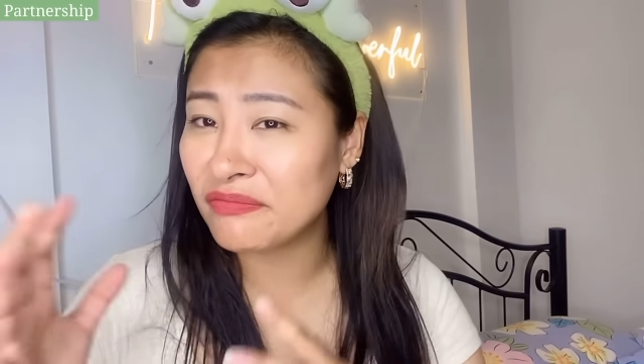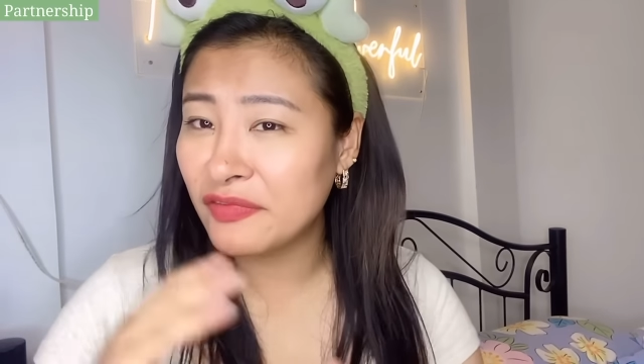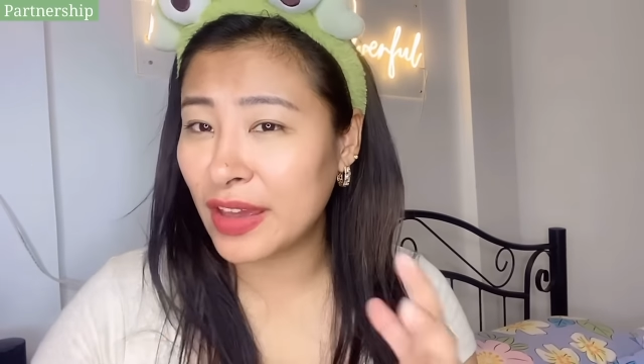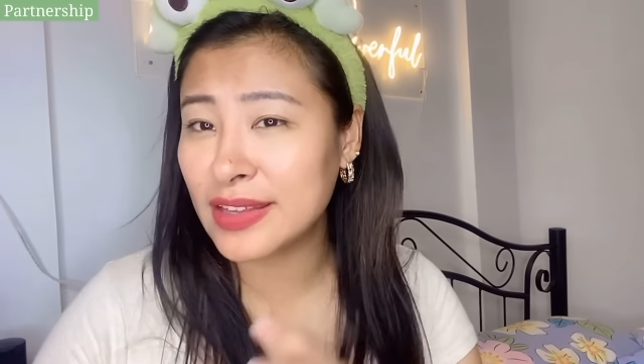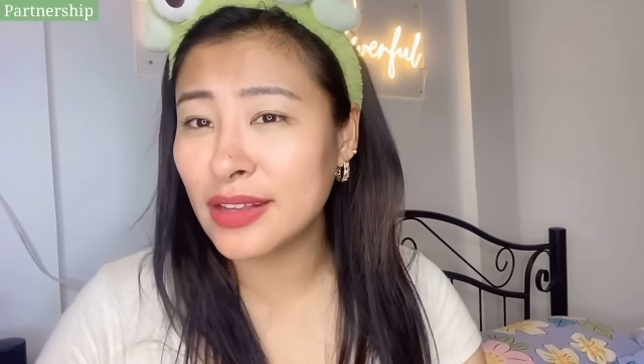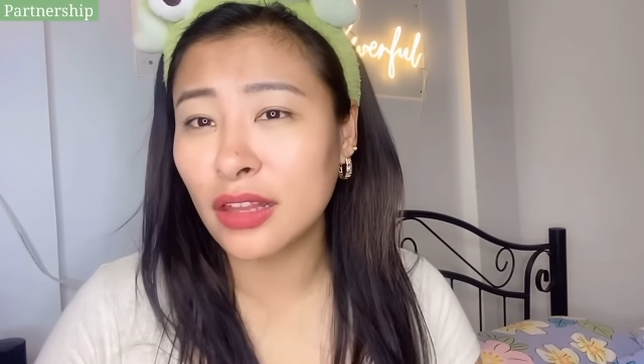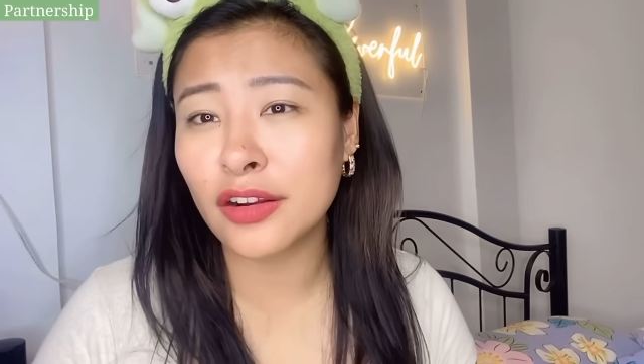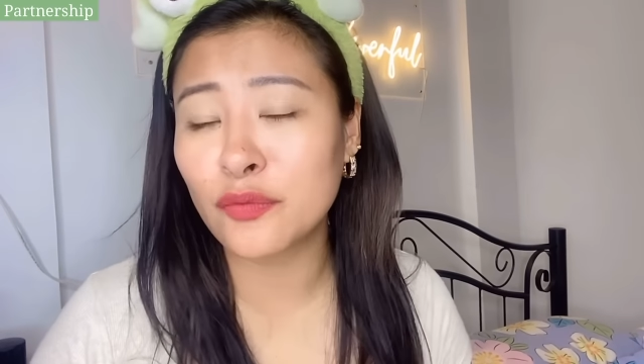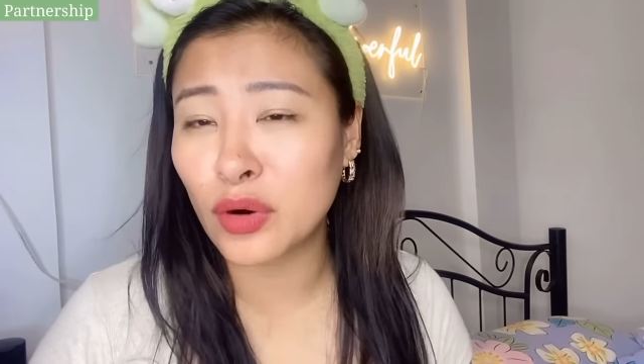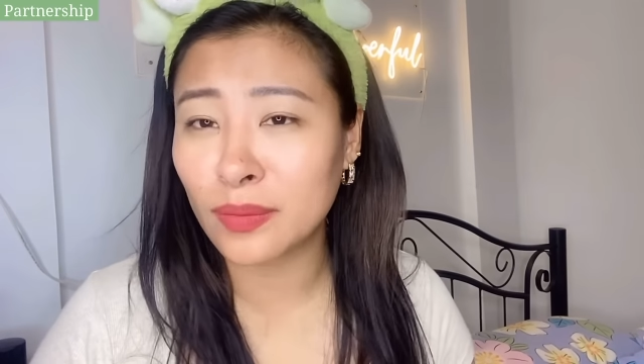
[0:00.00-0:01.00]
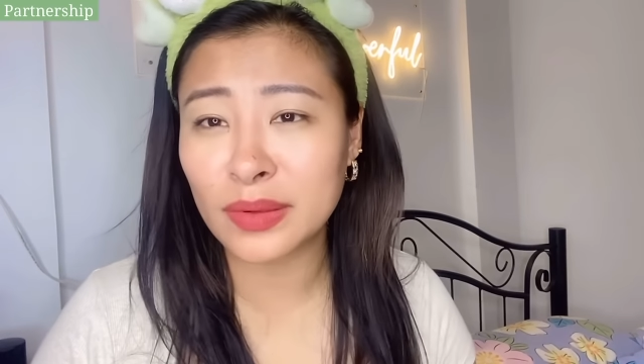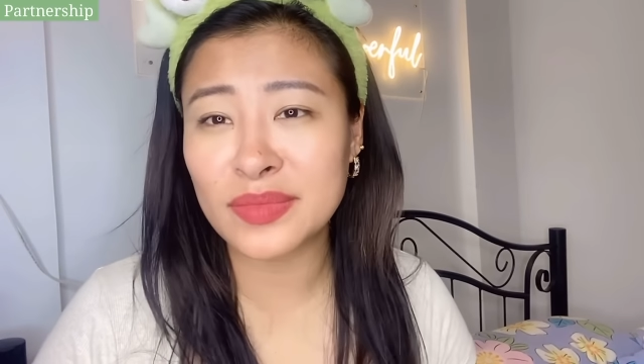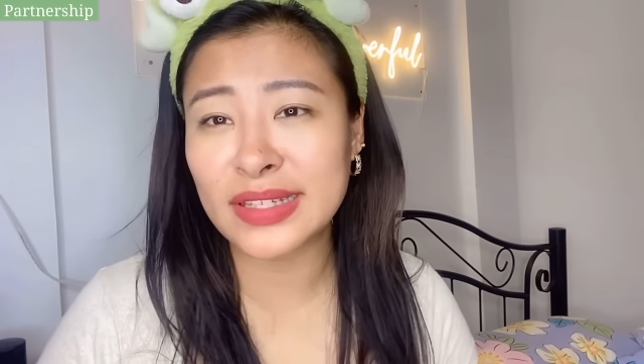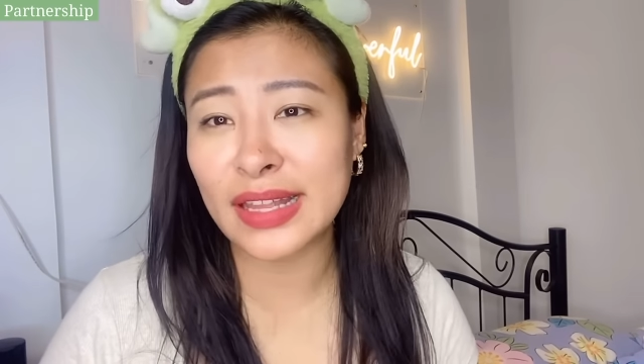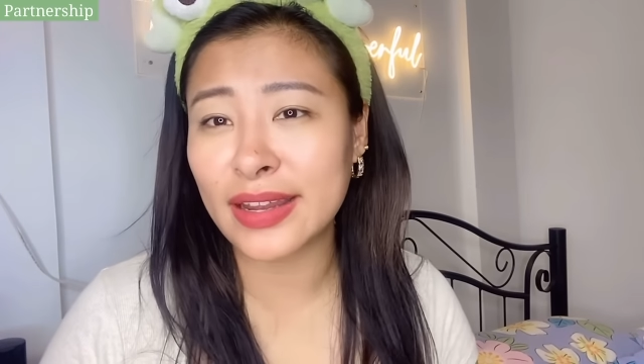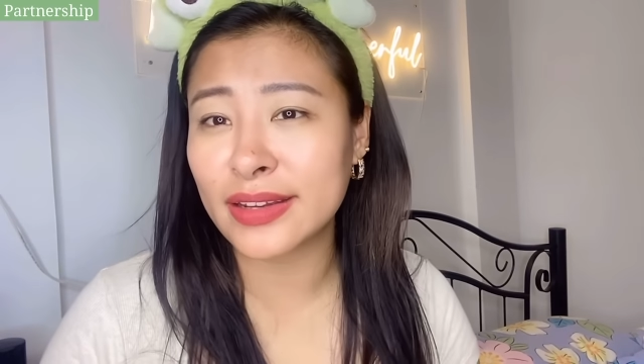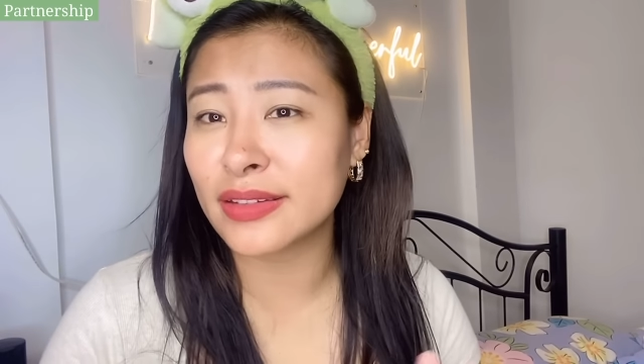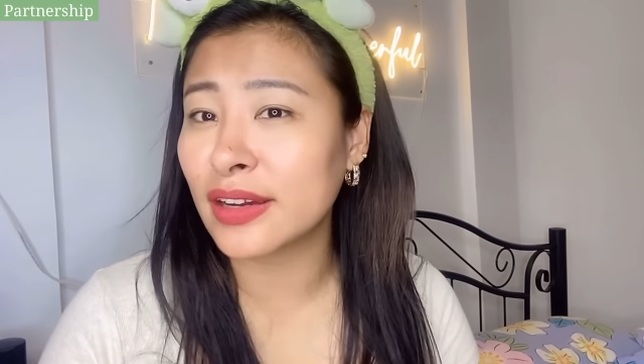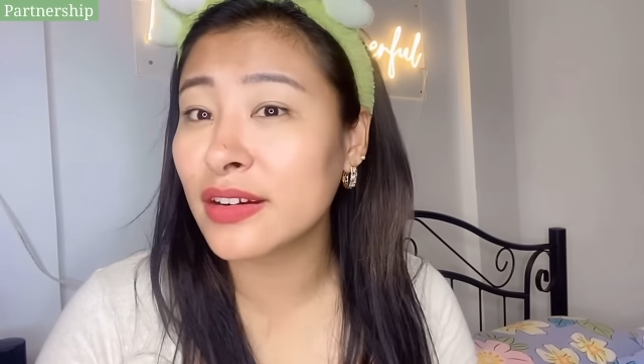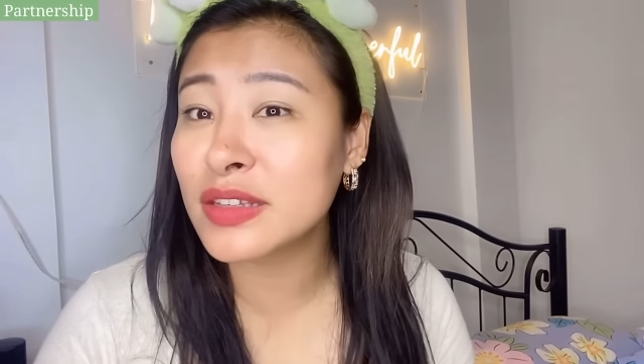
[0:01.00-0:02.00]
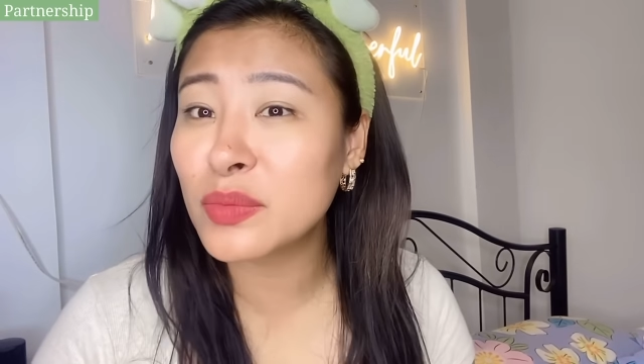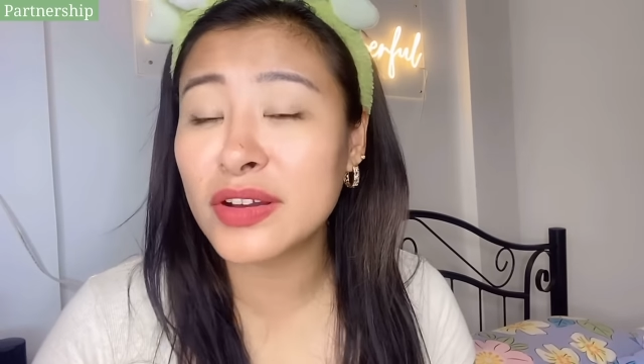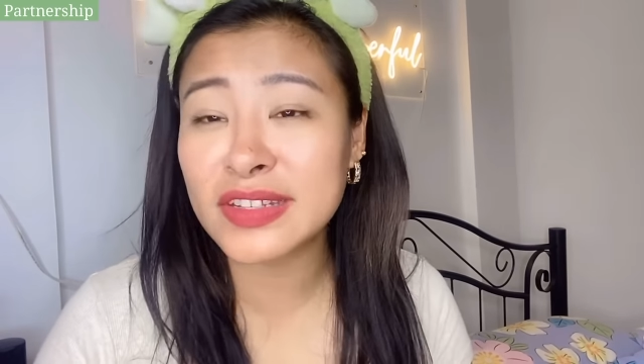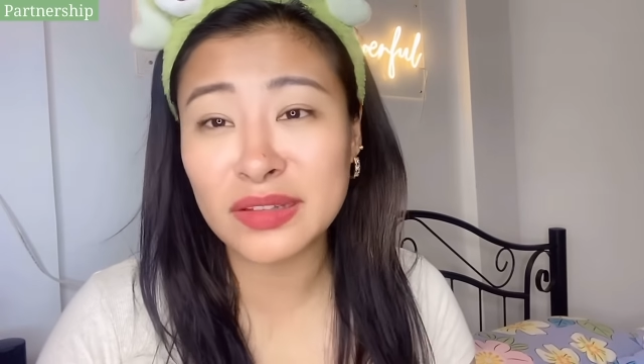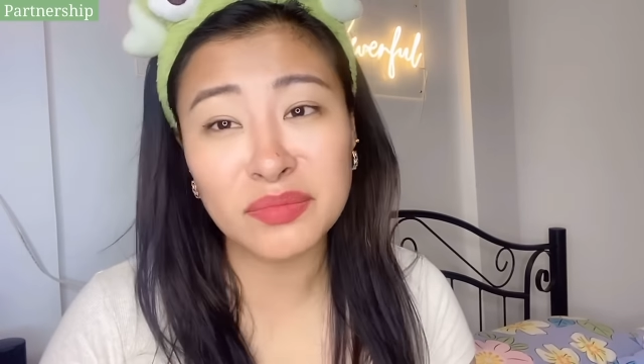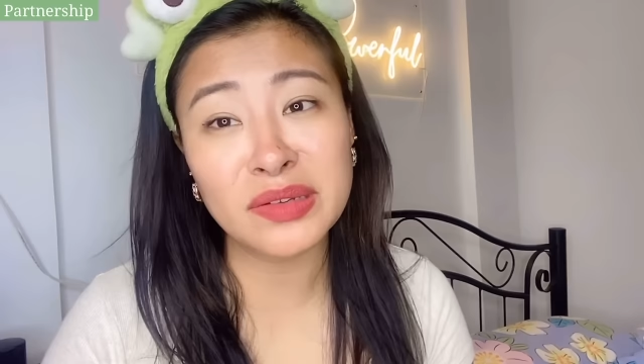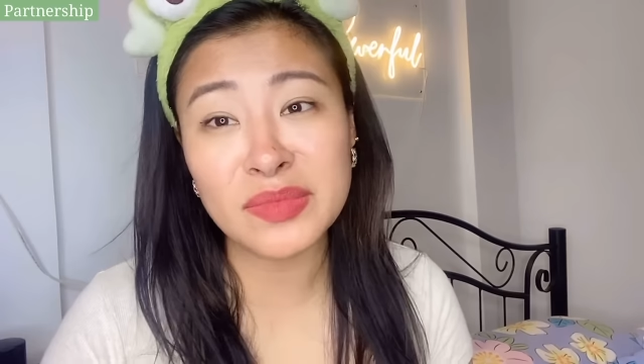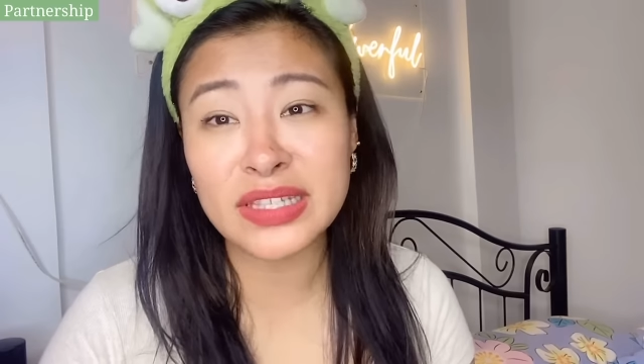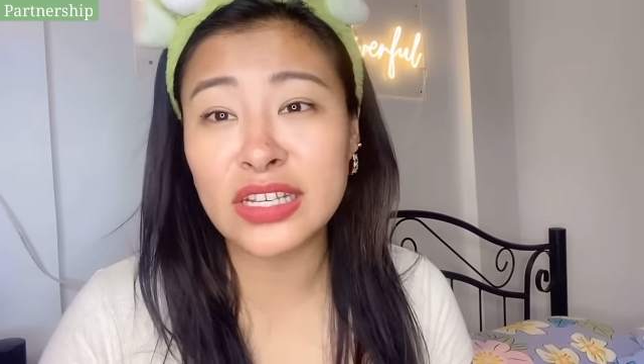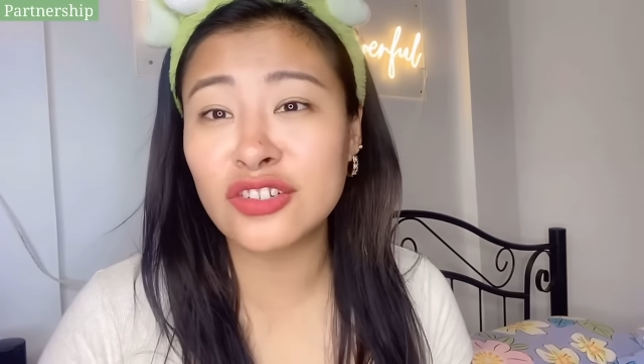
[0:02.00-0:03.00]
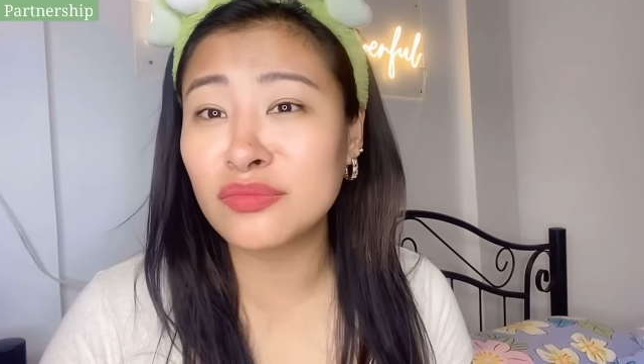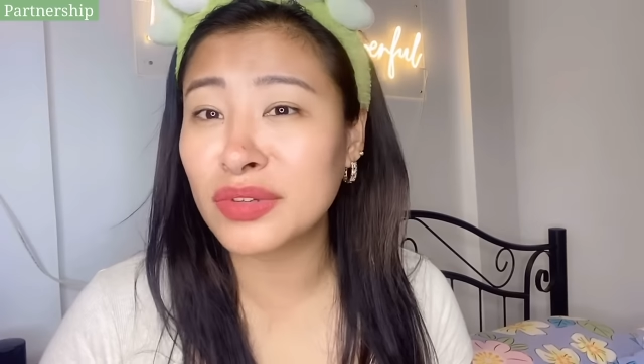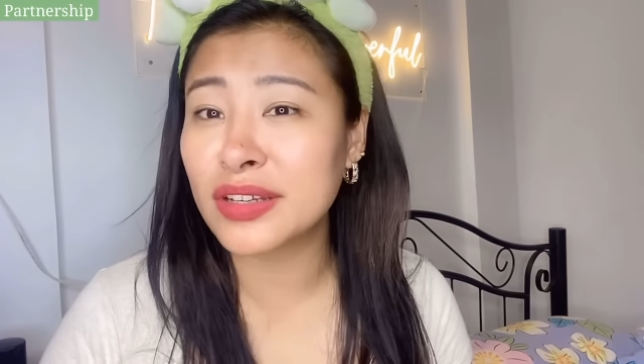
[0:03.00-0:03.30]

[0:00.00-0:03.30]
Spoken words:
face a lot of problems like dark spots and pigmentation